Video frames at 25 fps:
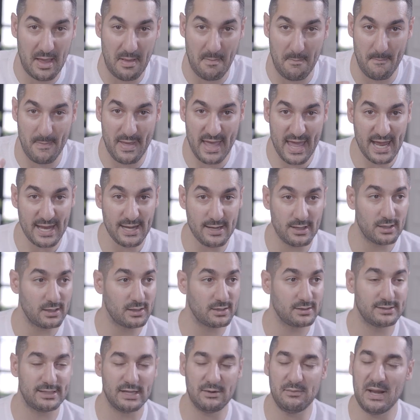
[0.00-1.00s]
men,
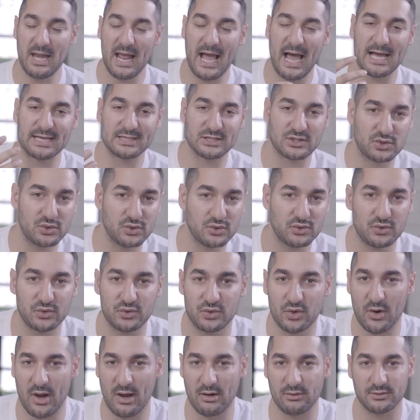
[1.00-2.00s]
they will ask you to
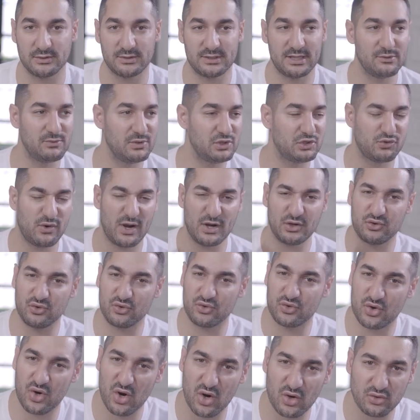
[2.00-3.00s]
go out. They will try to
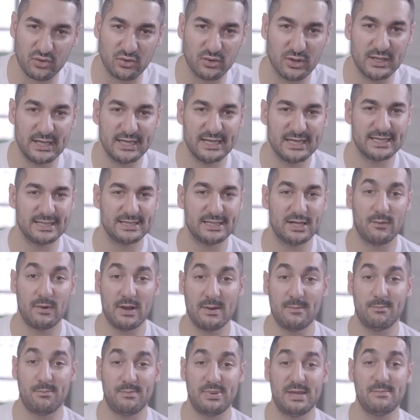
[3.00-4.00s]
call you. They will
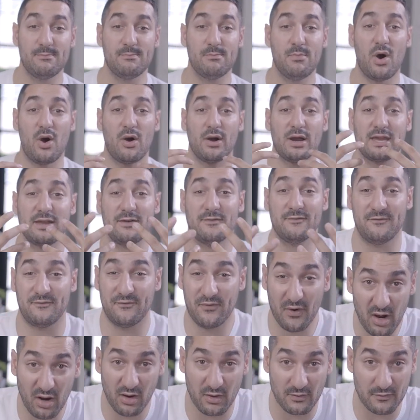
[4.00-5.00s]
be more
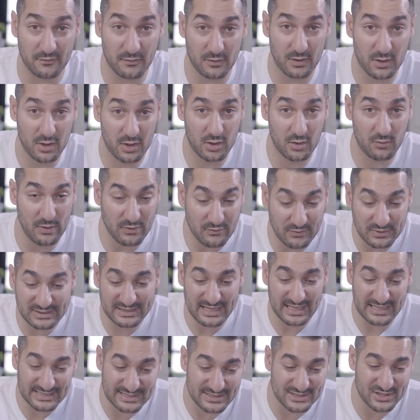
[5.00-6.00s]
involved. When we
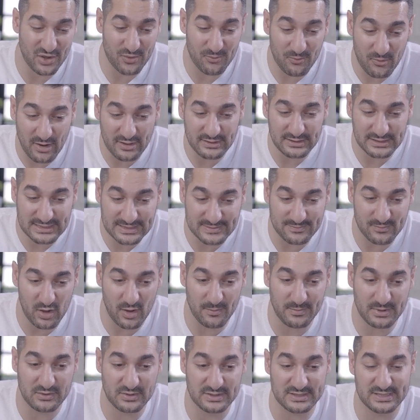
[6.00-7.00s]
text someone, it's more
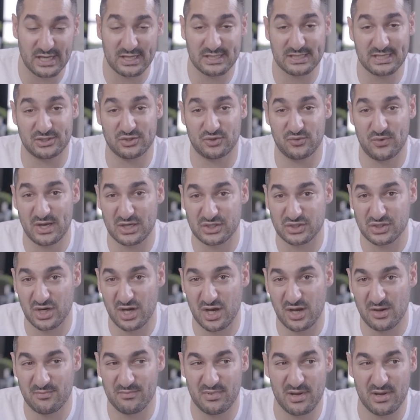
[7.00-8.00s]
because there is attraction,